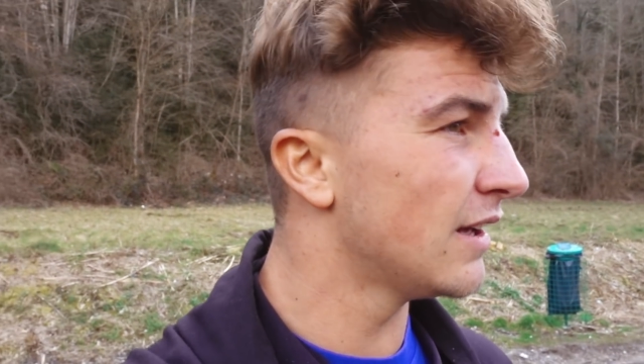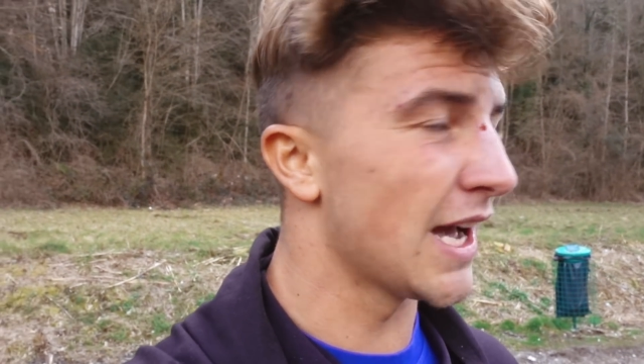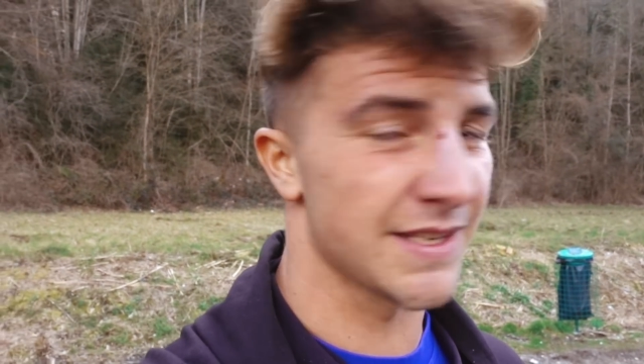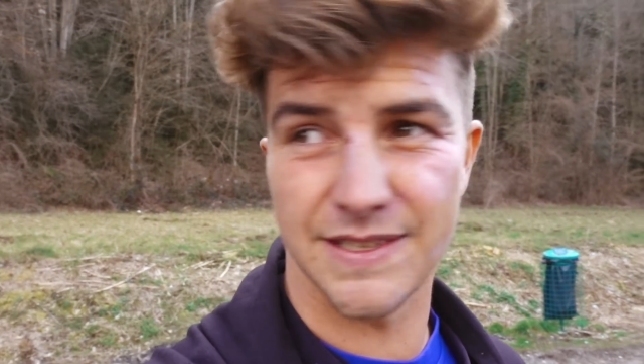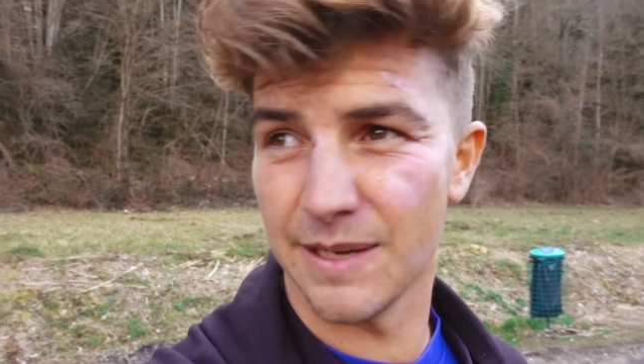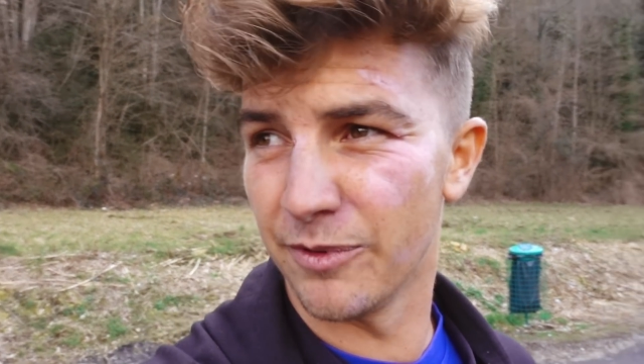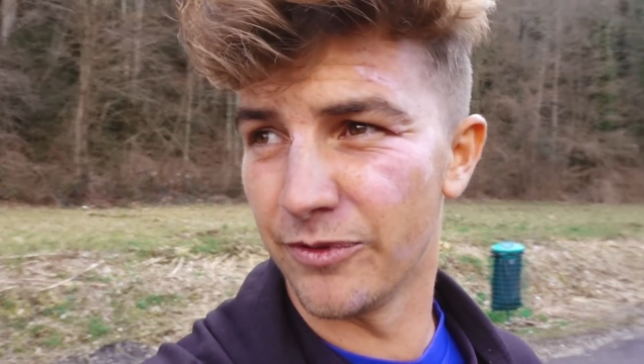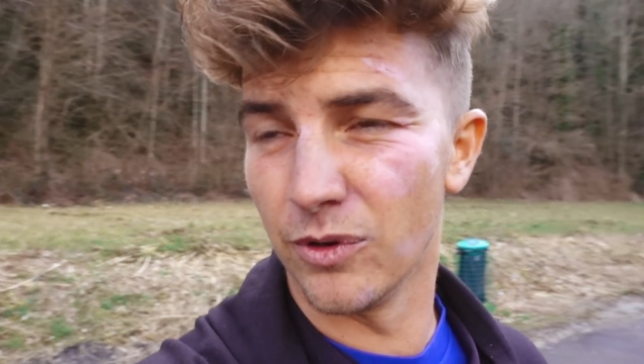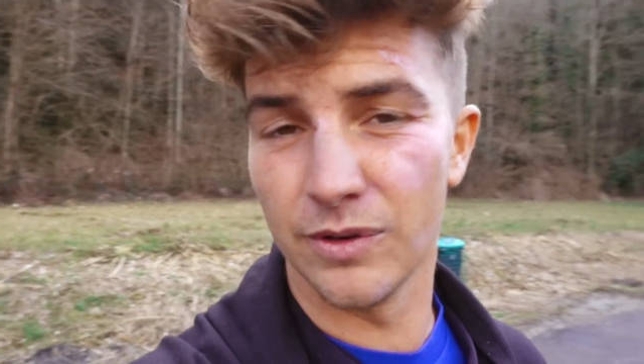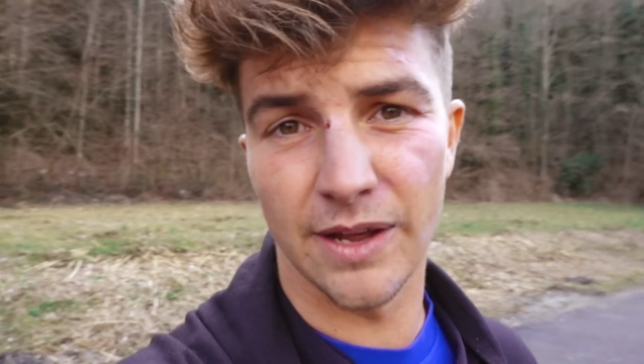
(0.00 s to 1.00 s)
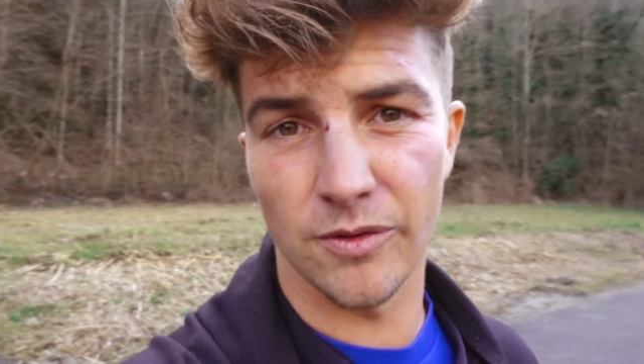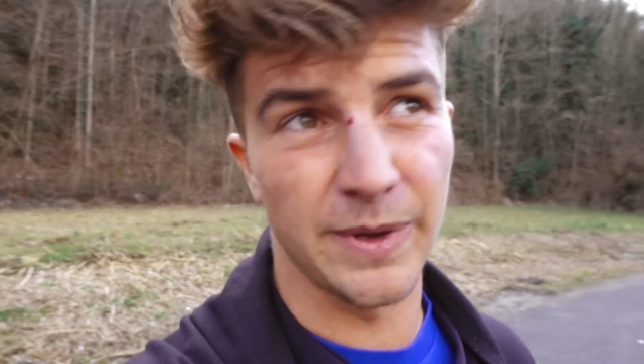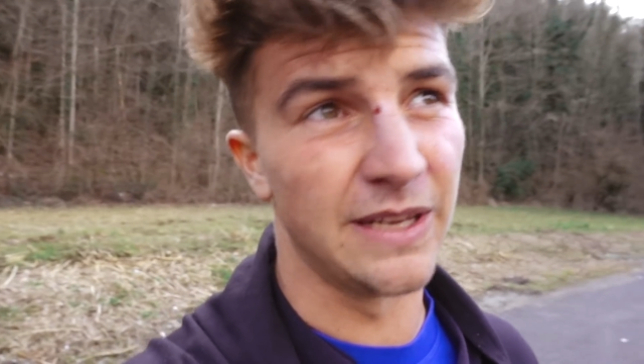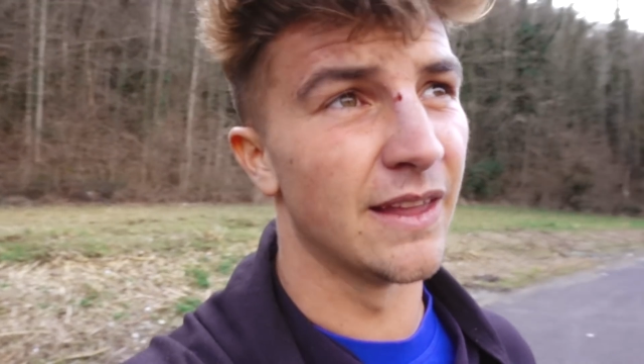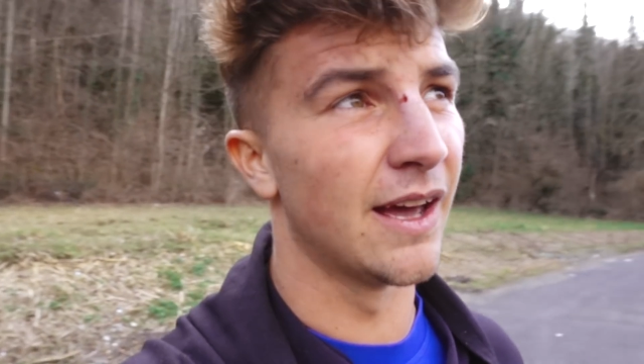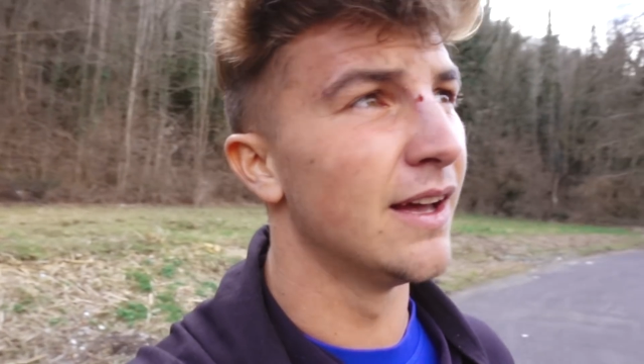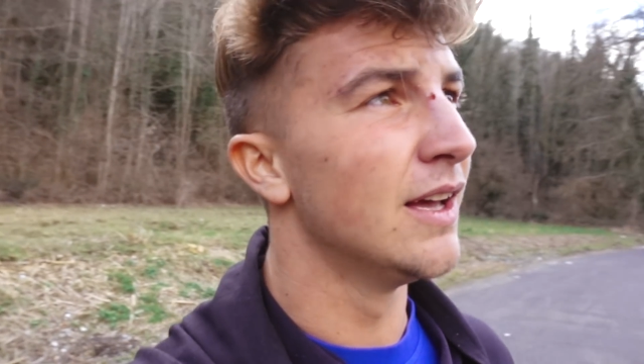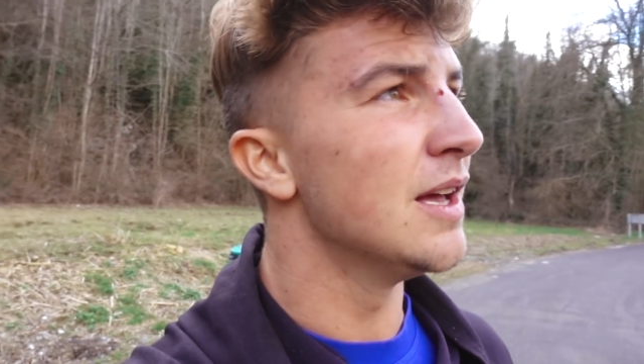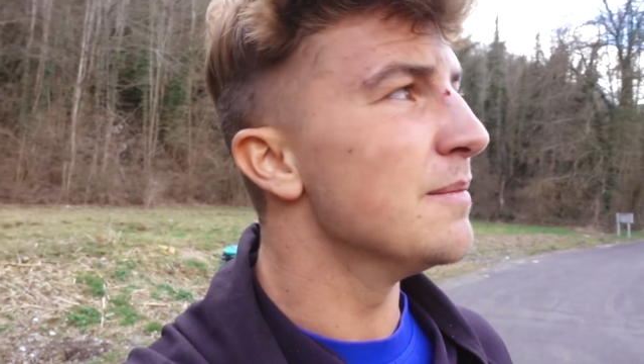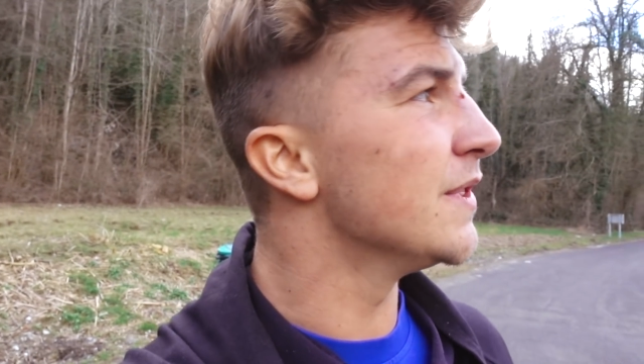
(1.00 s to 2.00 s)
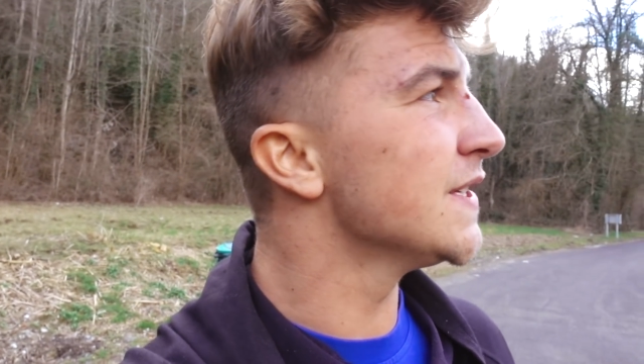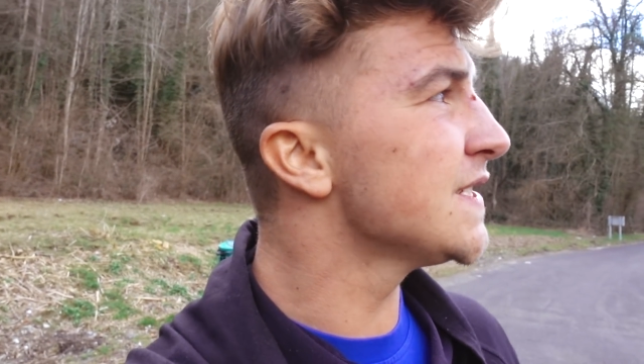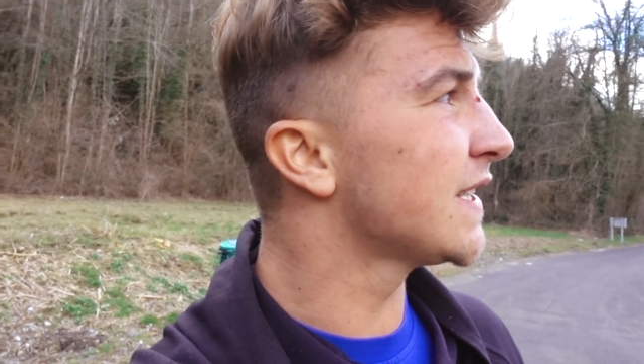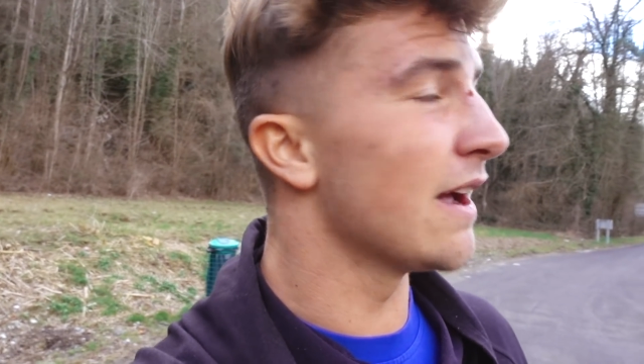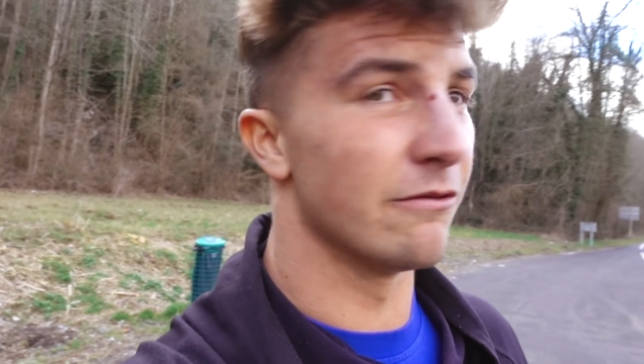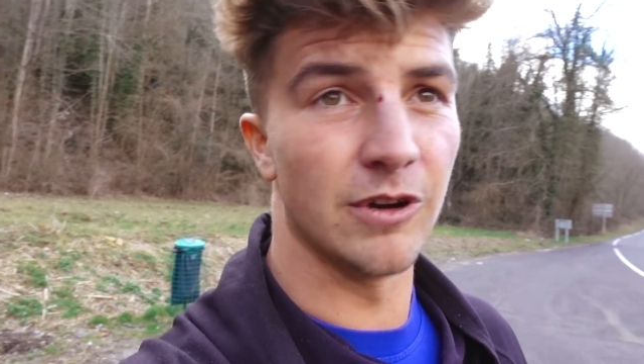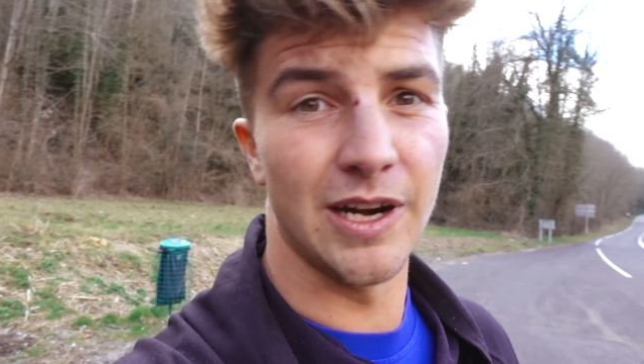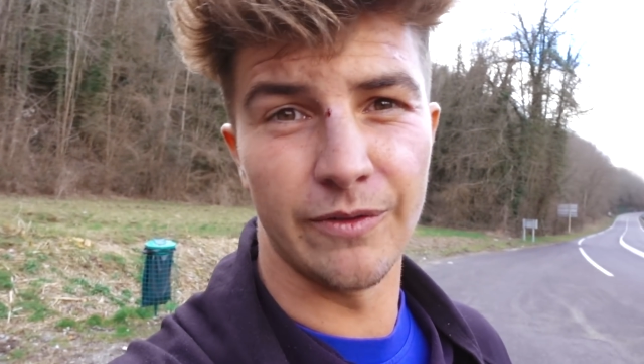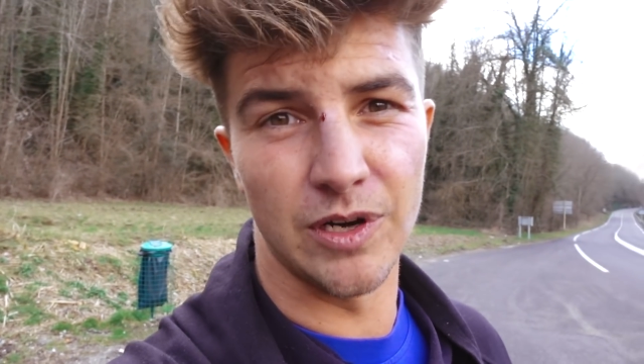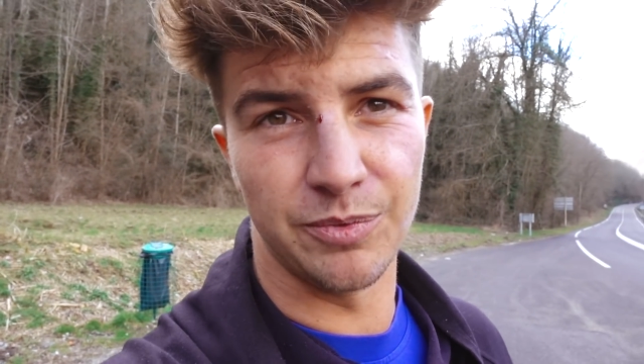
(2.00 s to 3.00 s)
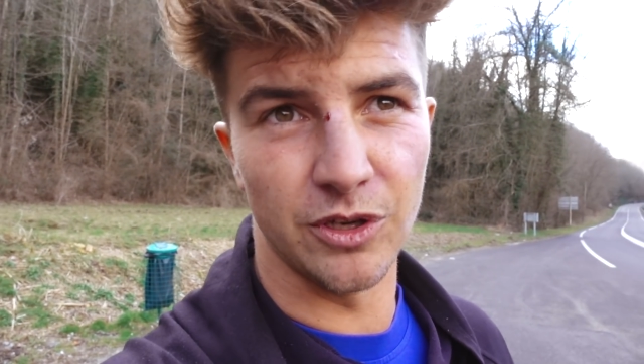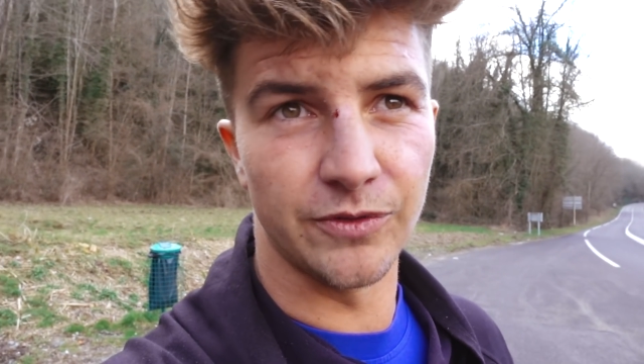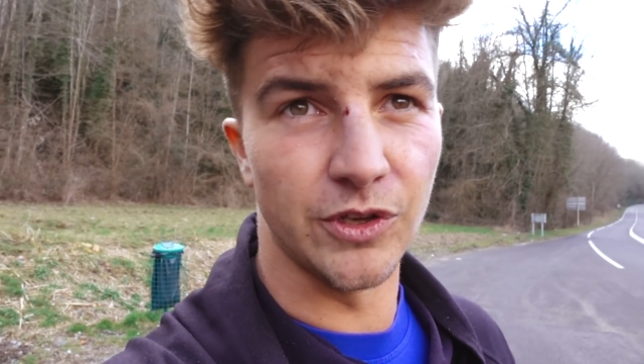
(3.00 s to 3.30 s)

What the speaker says: As I said before, never been there. But this is getting really, really beautiful.